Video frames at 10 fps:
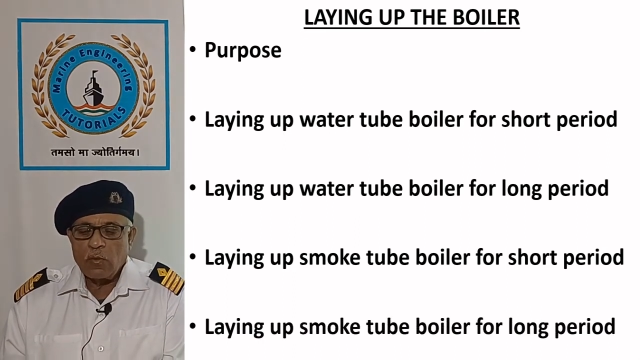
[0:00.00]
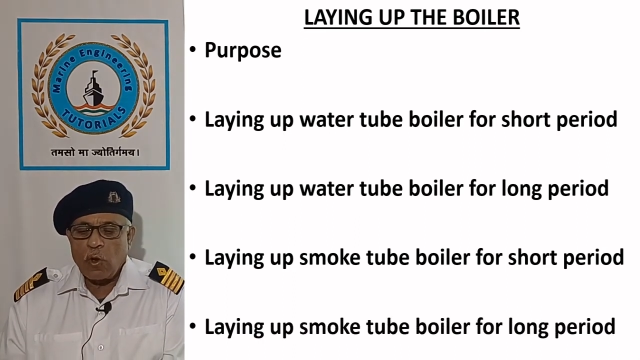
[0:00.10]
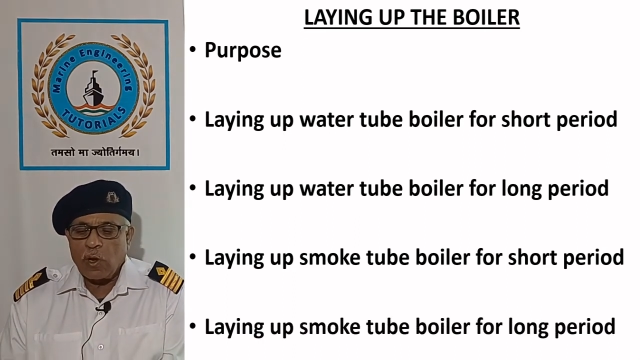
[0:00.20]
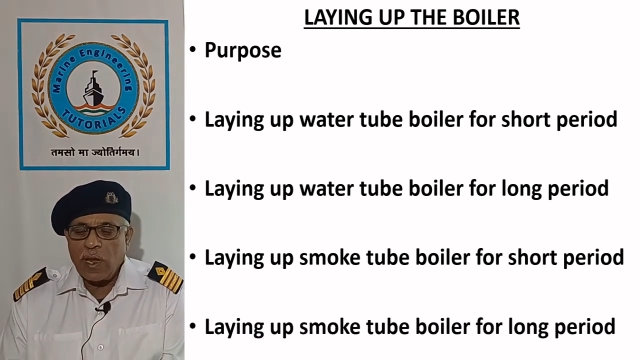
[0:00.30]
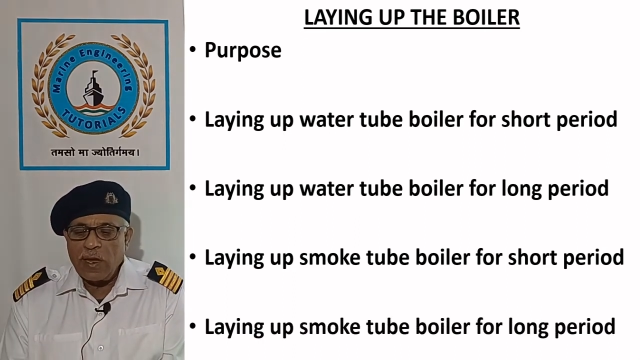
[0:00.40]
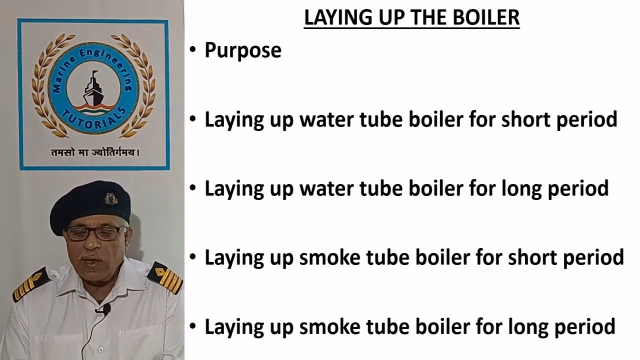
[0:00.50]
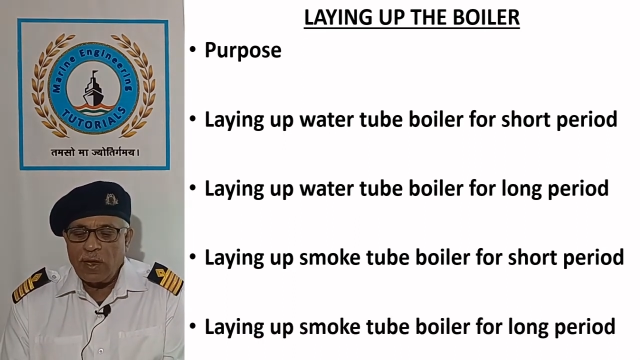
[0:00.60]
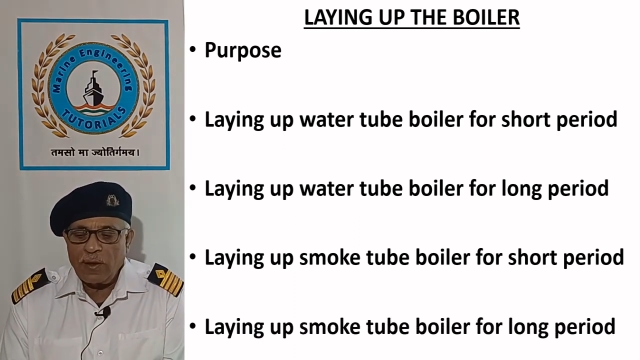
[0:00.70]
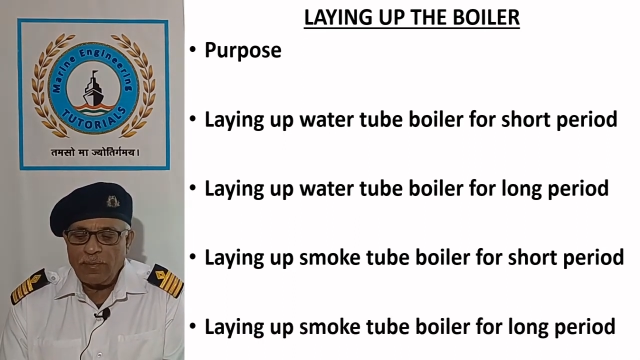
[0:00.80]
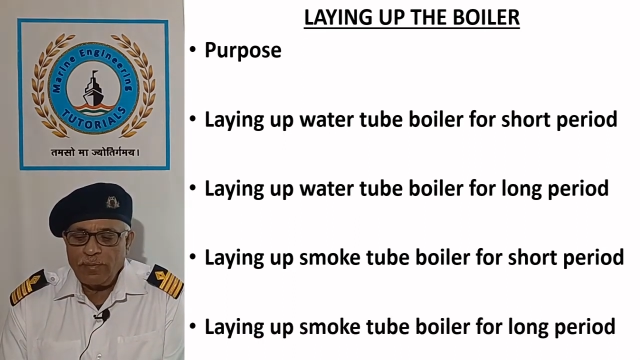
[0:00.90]
For laying
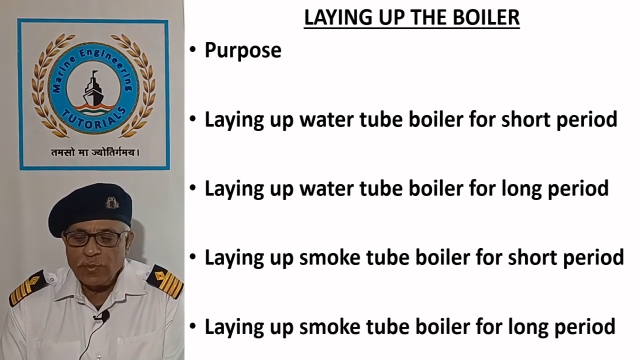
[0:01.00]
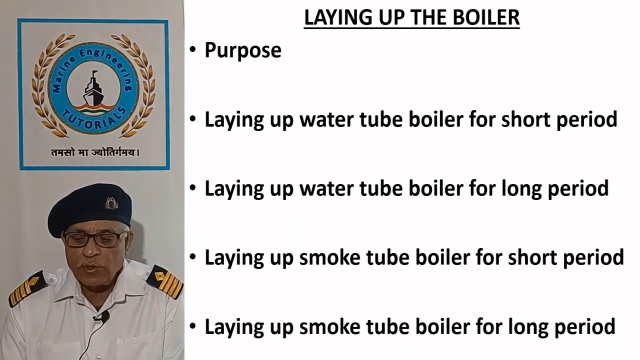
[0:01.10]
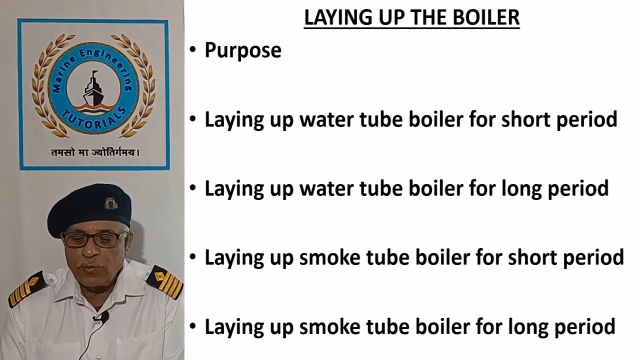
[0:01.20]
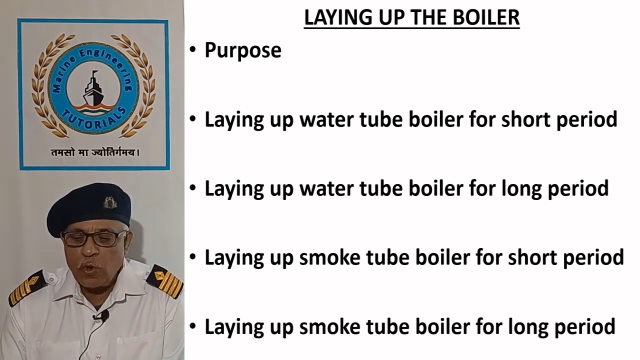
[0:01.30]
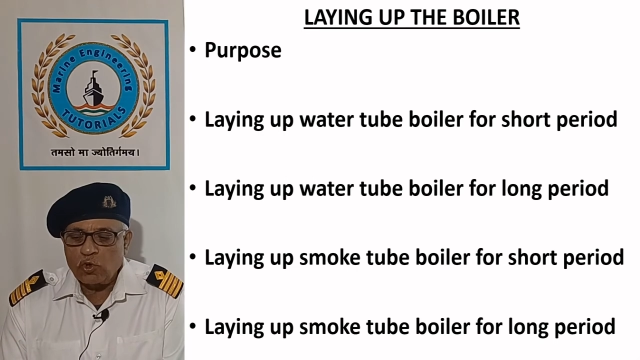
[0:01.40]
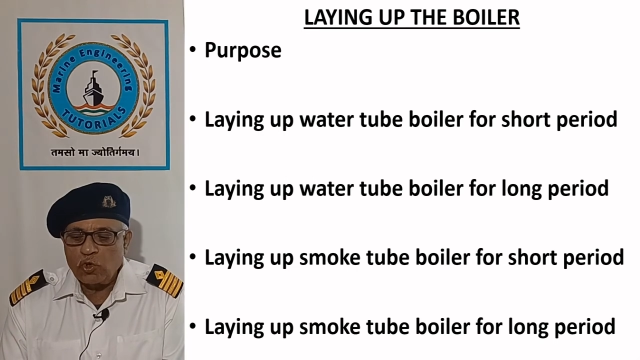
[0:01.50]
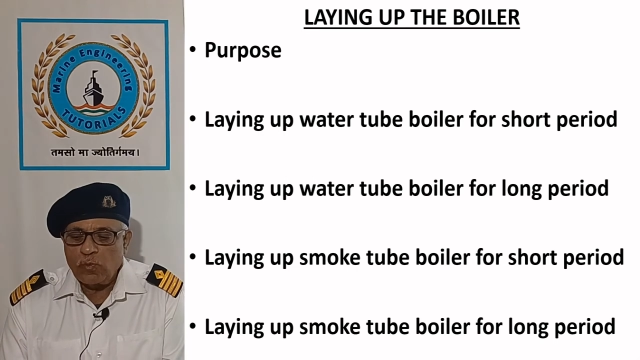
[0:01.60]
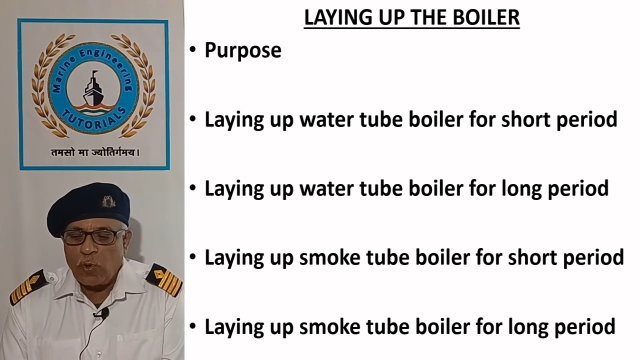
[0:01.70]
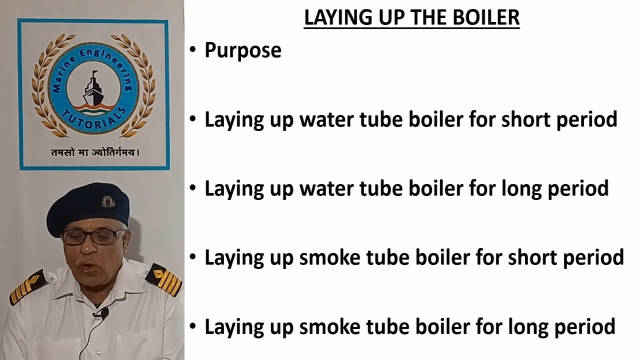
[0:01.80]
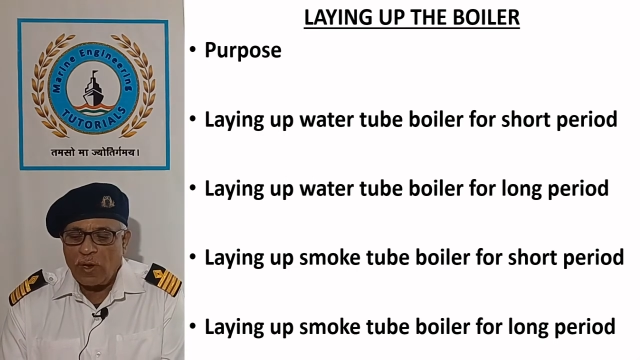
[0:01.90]
up smoke
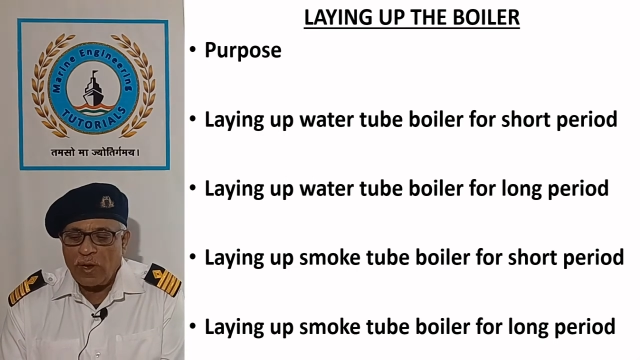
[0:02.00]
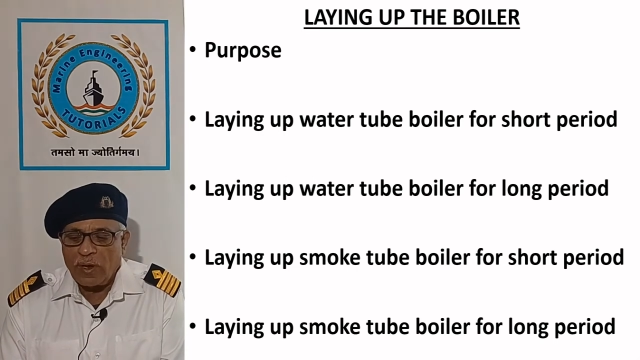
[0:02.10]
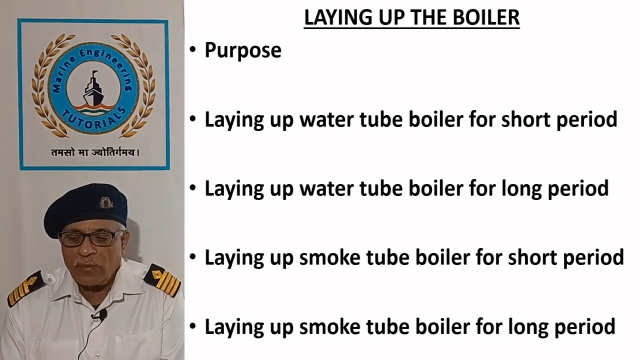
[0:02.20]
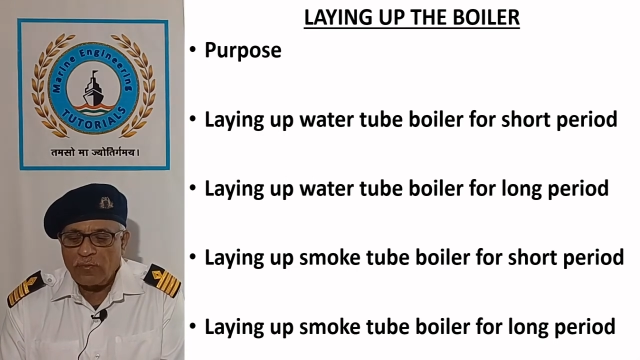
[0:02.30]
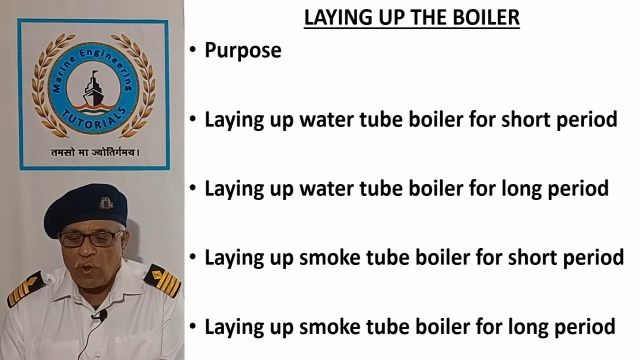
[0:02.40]
tube boiler